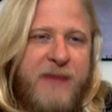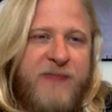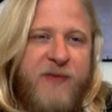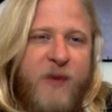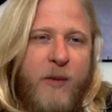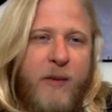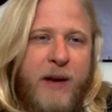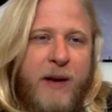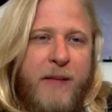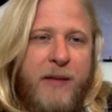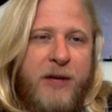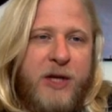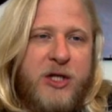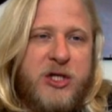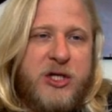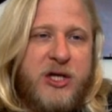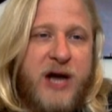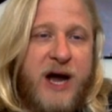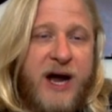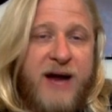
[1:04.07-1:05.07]
forming a
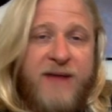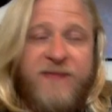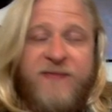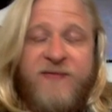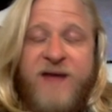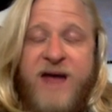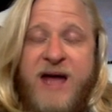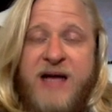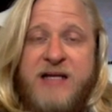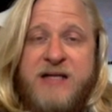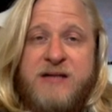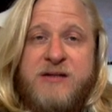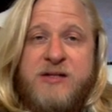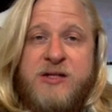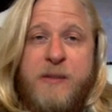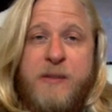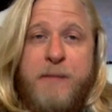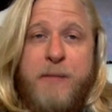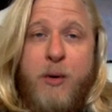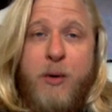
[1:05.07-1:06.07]
militia. I, in fact,
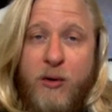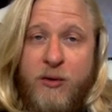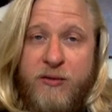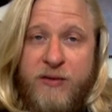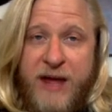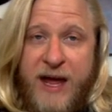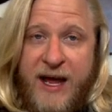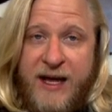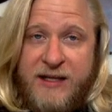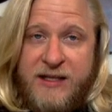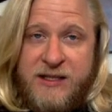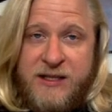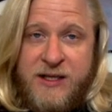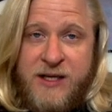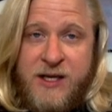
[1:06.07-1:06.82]
support that.